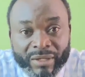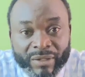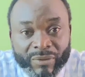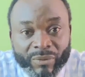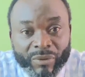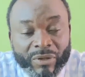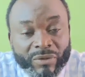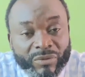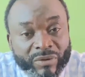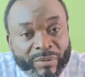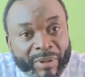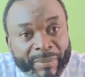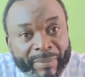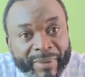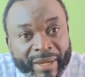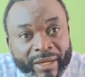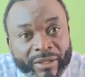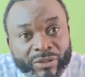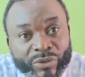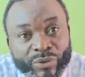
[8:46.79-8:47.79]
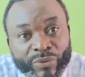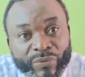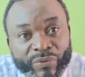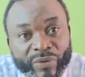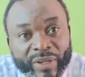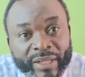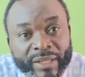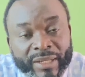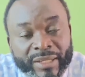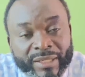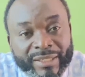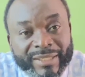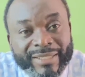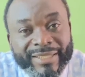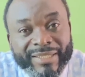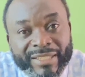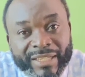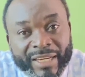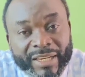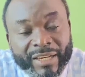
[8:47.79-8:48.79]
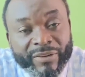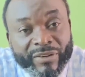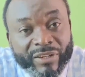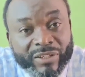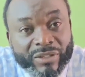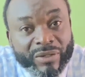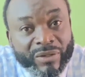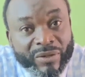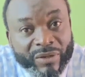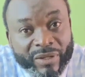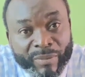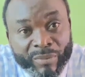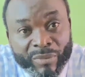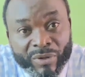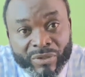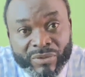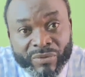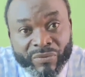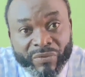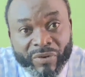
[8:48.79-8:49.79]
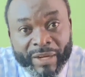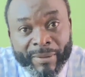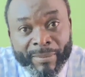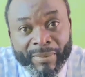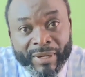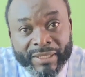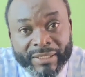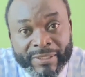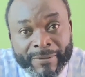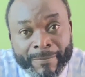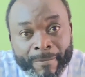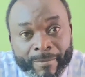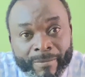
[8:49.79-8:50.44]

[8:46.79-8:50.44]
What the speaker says: What do we mean by atrophy? Degeneration of the muscle fibers,